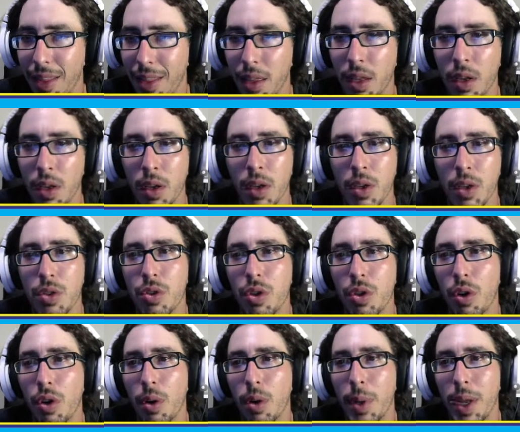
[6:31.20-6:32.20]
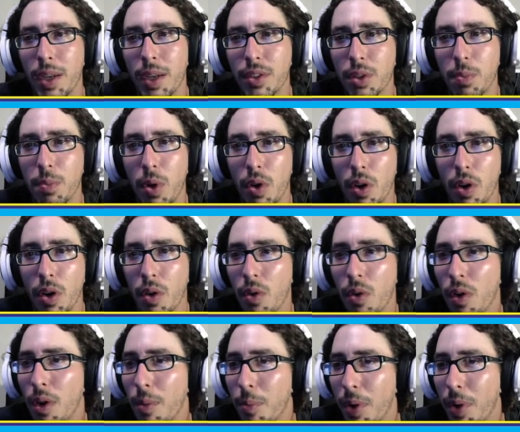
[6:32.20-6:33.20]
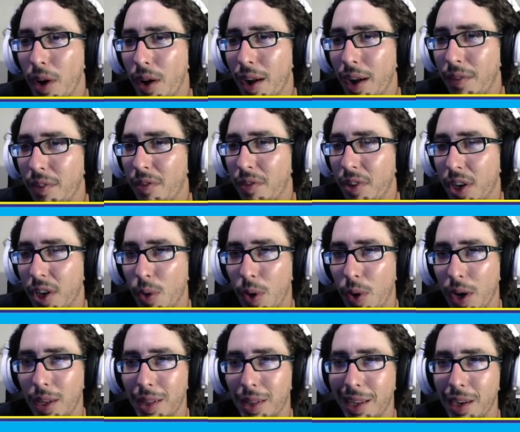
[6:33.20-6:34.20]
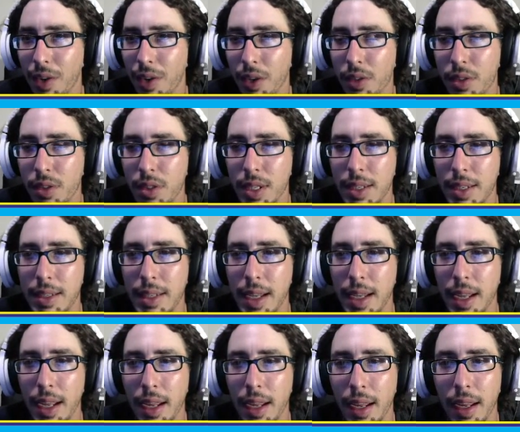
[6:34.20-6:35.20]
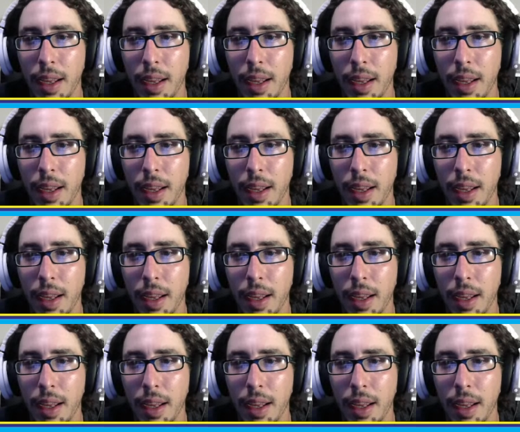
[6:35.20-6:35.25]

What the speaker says: So it'll be out tomorrow, but I'll have the video out later today.